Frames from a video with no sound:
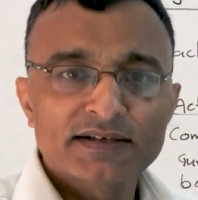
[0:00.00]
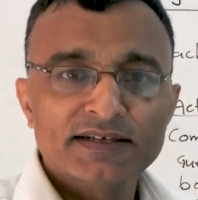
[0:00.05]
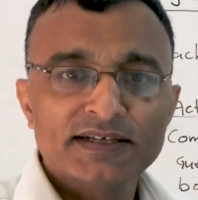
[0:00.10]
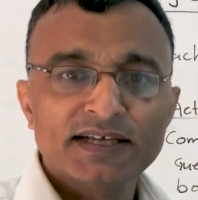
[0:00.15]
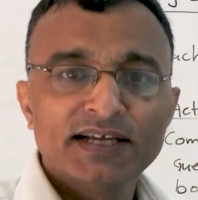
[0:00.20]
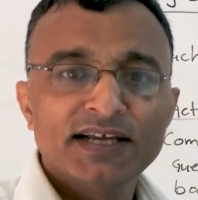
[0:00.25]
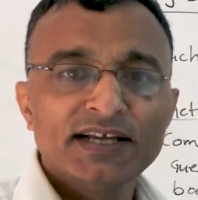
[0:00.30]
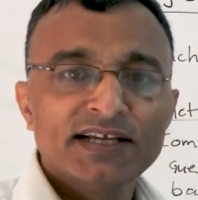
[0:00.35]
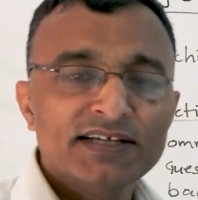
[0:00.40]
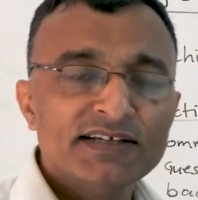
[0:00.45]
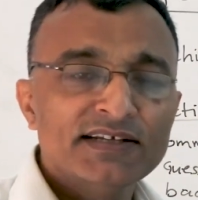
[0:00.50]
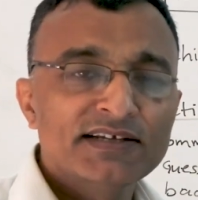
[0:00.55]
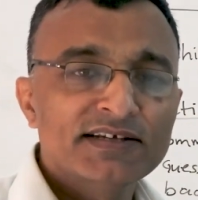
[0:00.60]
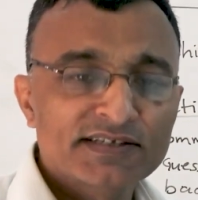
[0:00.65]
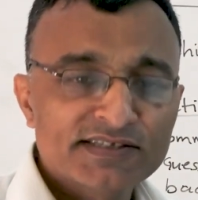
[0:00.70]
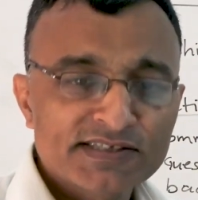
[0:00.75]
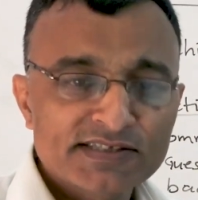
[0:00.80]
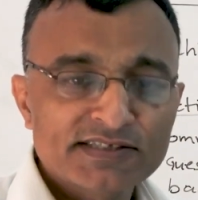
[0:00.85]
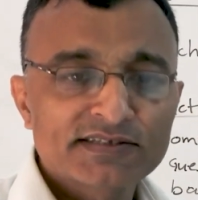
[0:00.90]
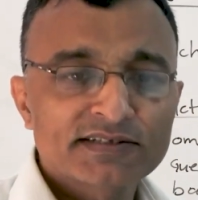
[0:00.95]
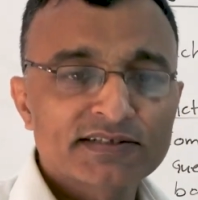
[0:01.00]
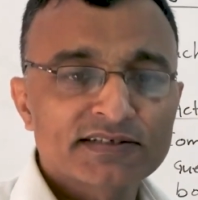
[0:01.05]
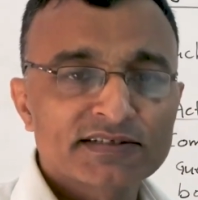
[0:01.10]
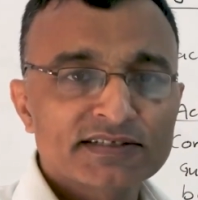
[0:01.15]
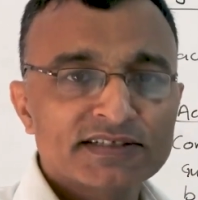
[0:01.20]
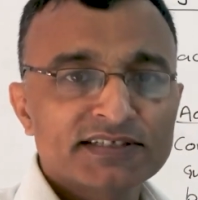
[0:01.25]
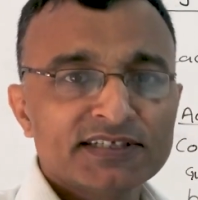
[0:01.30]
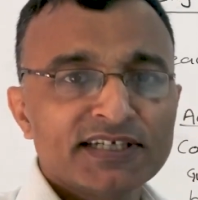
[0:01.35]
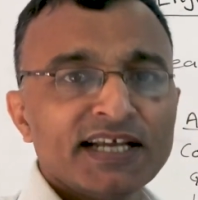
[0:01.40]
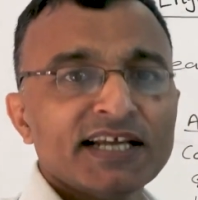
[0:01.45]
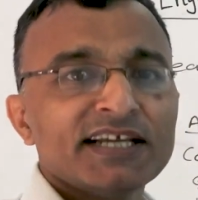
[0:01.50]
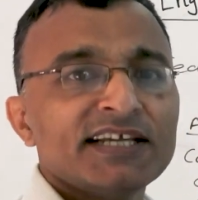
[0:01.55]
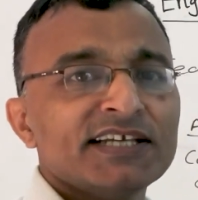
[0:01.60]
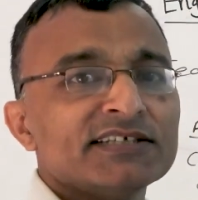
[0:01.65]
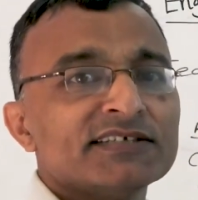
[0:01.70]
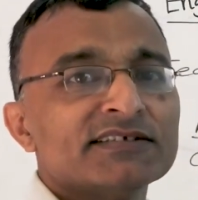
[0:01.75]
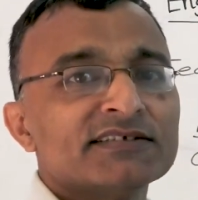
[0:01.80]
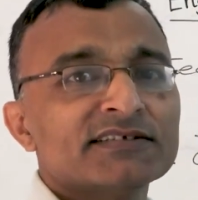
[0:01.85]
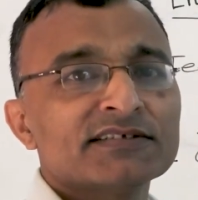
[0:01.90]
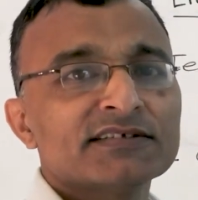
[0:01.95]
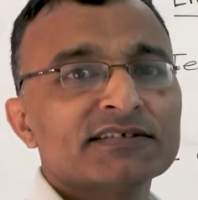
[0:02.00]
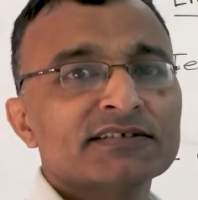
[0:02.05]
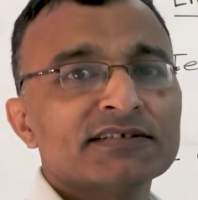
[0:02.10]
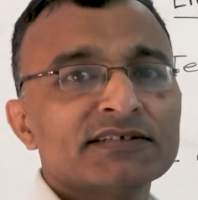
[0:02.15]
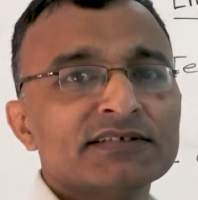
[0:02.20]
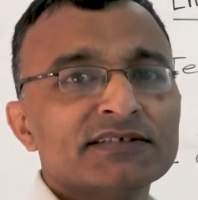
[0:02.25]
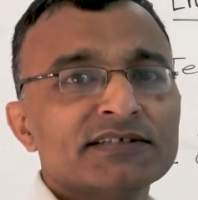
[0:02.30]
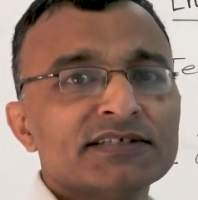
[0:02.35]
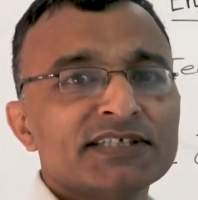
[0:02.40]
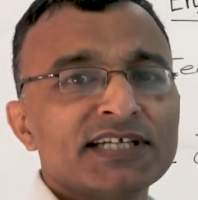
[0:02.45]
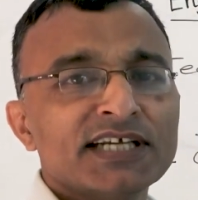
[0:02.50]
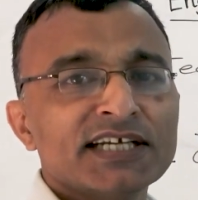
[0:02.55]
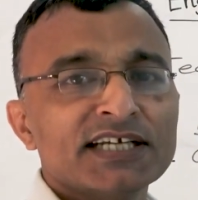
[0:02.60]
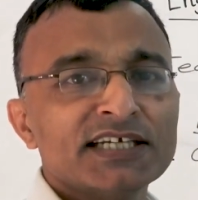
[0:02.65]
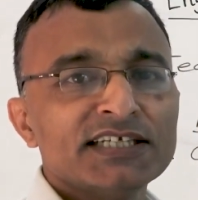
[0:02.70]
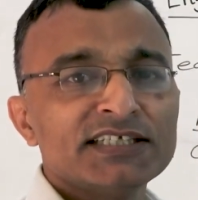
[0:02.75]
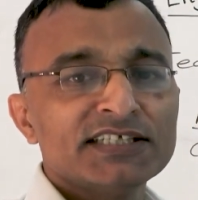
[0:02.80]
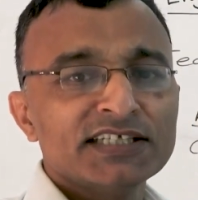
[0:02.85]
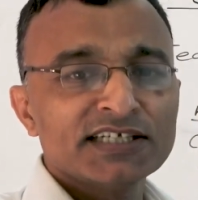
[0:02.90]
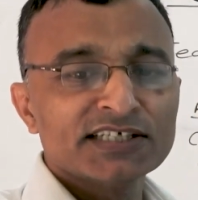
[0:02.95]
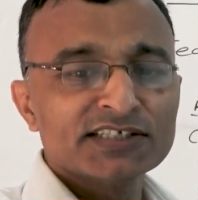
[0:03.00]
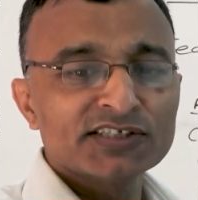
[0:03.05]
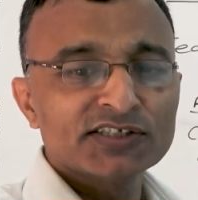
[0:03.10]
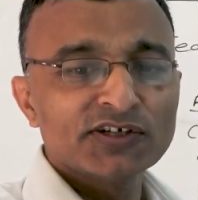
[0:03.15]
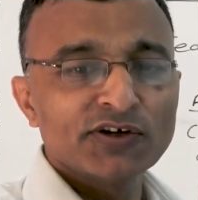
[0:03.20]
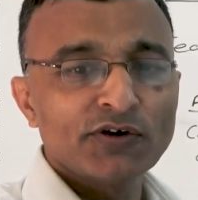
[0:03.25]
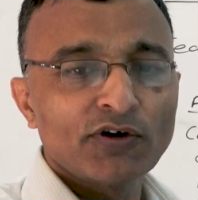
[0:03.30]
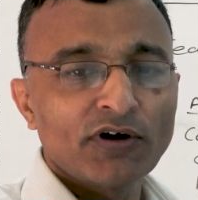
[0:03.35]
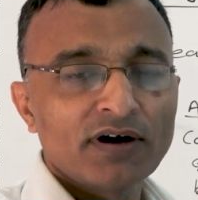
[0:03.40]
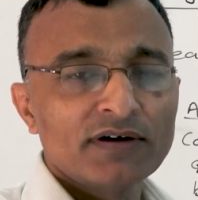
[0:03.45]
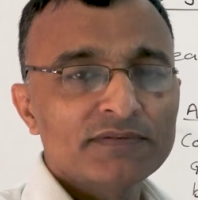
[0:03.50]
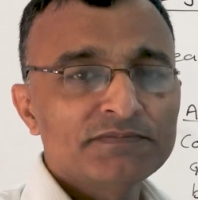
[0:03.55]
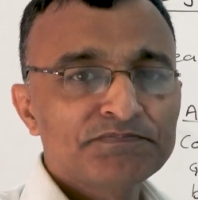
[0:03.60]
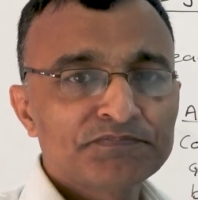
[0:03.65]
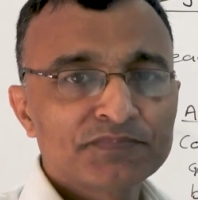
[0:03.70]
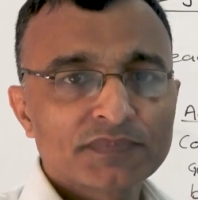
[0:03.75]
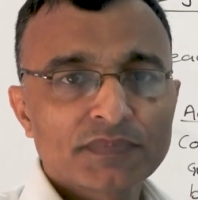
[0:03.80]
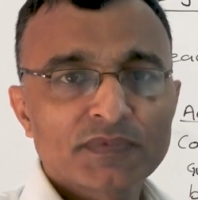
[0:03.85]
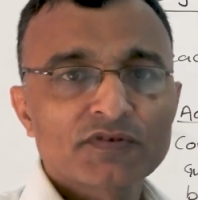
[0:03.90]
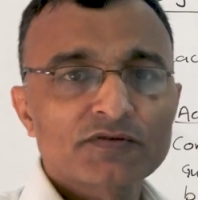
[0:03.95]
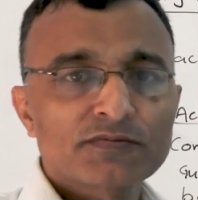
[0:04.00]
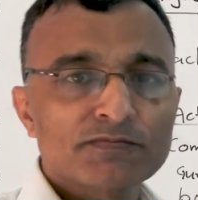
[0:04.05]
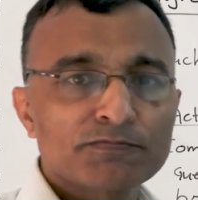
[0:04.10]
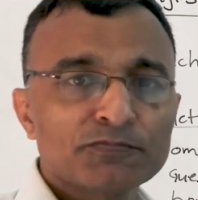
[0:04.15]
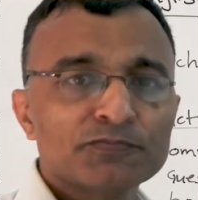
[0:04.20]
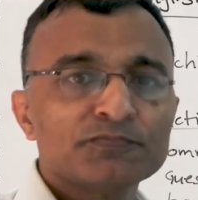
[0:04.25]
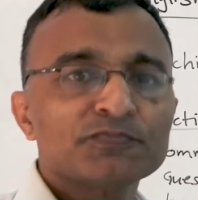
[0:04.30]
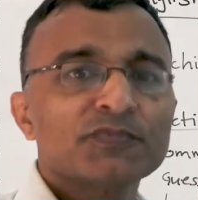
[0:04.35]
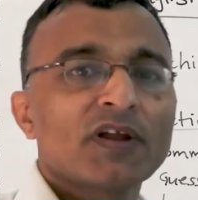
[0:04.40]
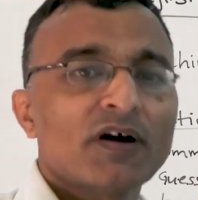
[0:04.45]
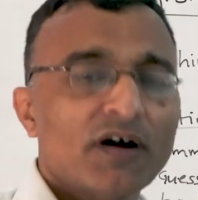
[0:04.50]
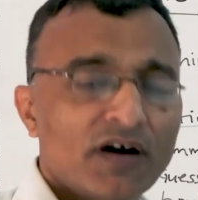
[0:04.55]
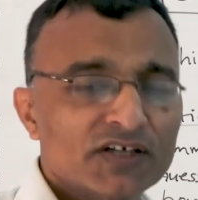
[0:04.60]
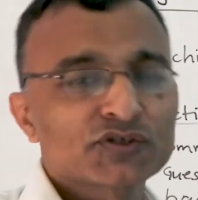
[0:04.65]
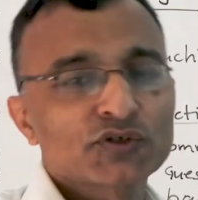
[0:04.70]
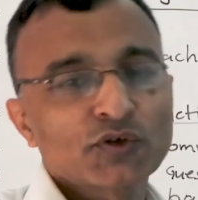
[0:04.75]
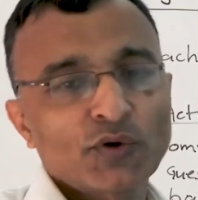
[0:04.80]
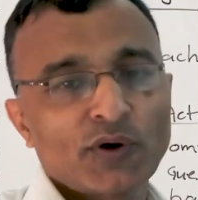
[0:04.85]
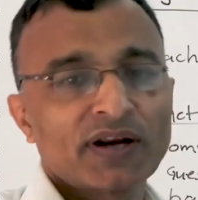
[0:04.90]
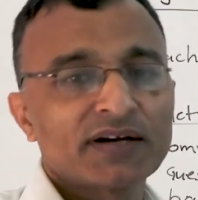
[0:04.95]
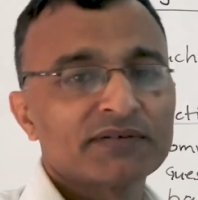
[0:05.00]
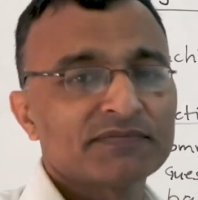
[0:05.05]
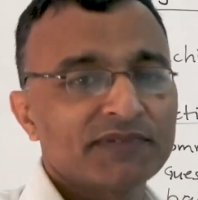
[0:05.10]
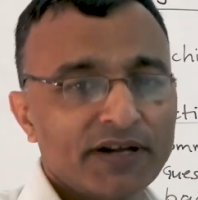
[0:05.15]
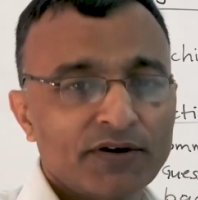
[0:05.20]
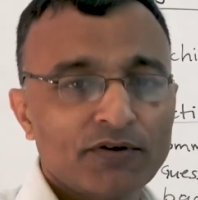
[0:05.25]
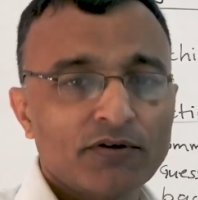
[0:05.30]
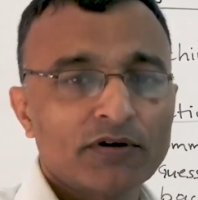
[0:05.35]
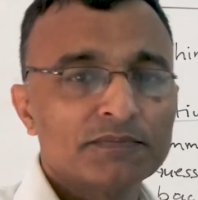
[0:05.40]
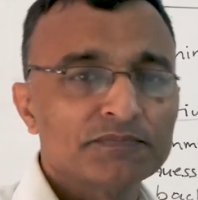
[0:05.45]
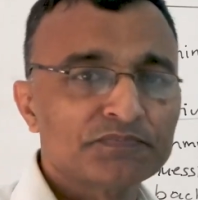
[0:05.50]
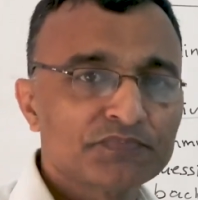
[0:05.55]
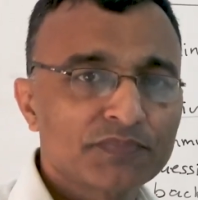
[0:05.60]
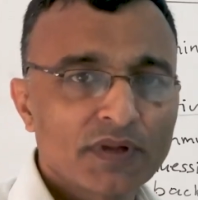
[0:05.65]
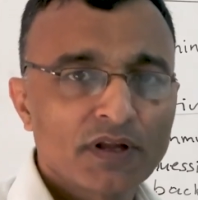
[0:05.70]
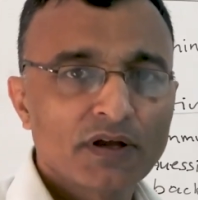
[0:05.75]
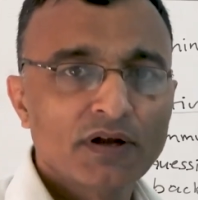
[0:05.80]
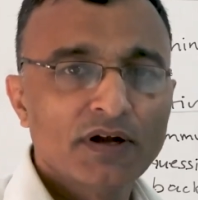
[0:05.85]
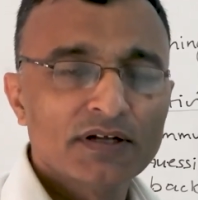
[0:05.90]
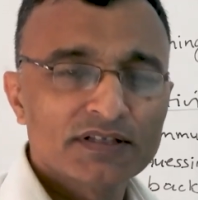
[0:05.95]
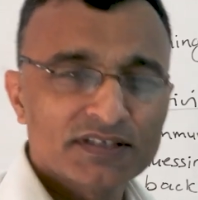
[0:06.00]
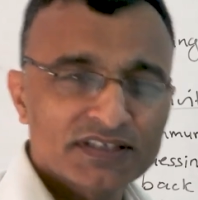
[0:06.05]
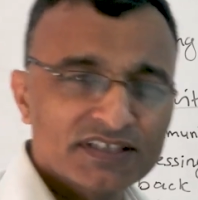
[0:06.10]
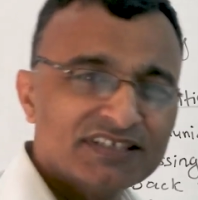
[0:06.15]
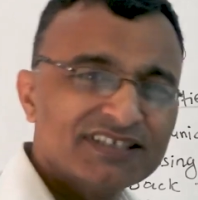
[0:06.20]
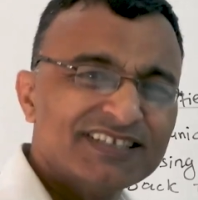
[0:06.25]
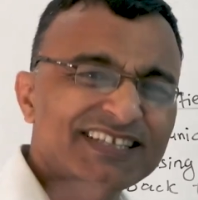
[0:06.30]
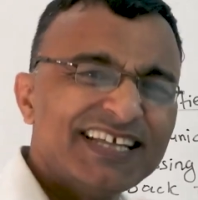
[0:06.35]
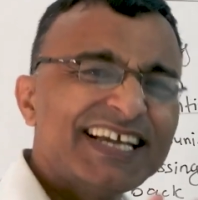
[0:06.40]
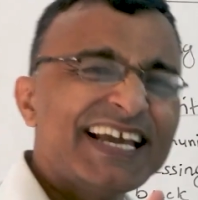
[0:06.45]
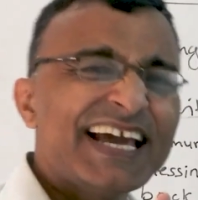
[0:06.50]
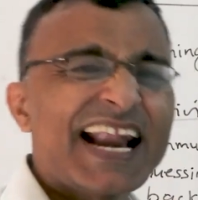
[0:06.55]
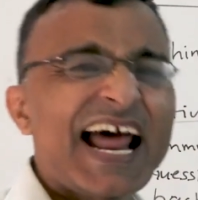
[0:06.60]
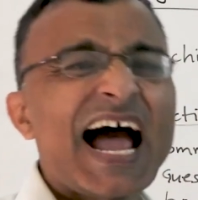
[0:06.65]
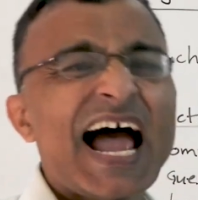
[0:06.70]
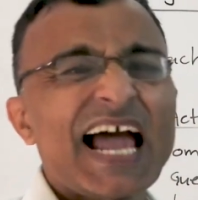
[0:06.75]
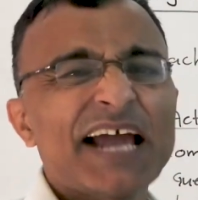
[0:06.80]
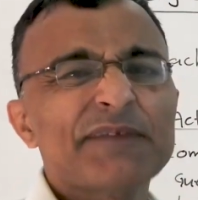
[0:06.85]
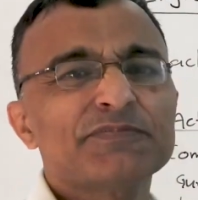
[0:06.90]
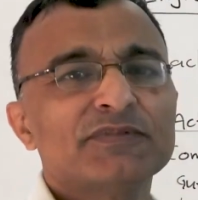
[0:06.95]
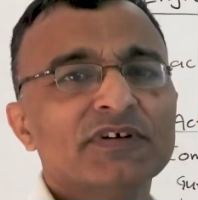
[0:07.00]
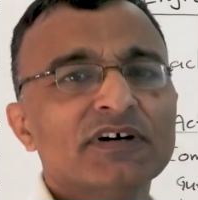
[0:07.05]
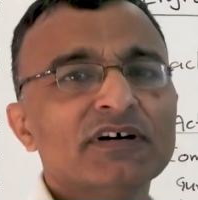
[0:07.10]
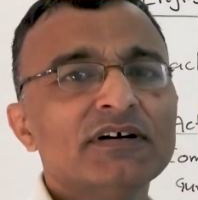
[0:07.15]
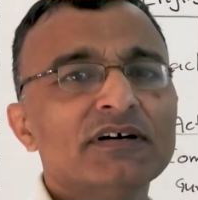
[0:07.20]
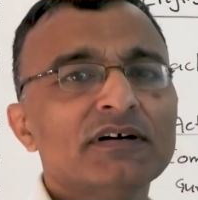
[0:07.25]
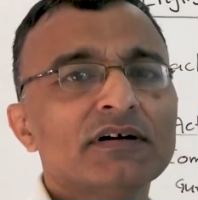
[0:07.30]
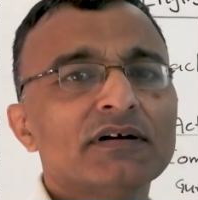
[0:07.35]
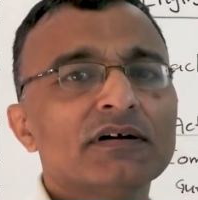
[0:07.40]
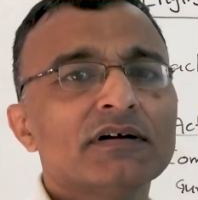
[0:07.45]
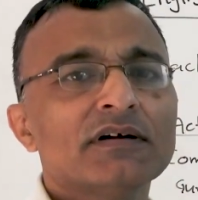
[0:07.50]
take it, it's your, or so on, they can have the